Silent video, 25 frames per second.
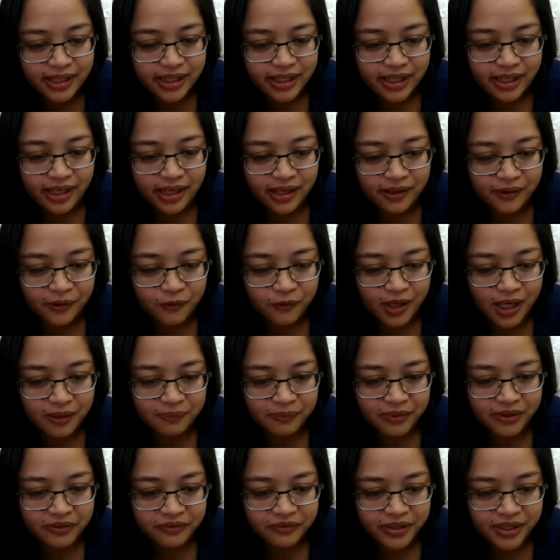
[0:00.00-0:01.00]
on Guam.
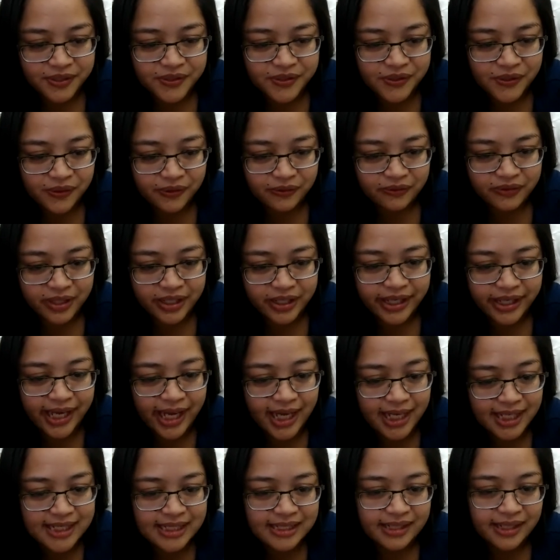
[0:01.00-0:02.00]
We feel so very
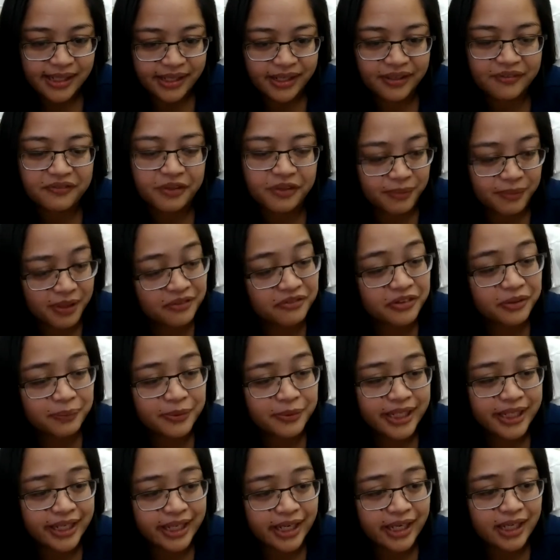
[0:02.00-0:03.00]
isolated from
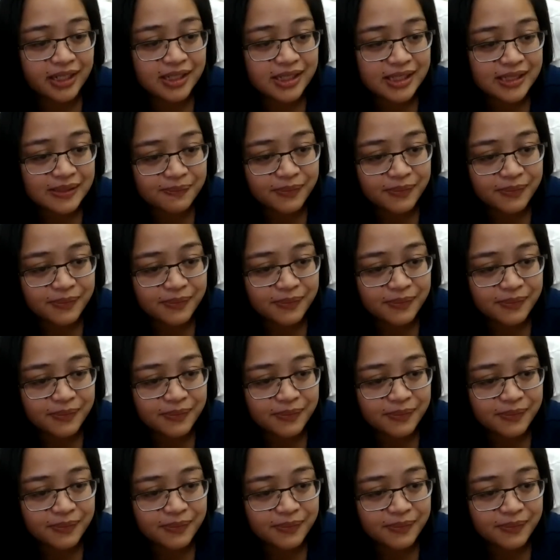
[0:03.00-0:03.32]
everybody else,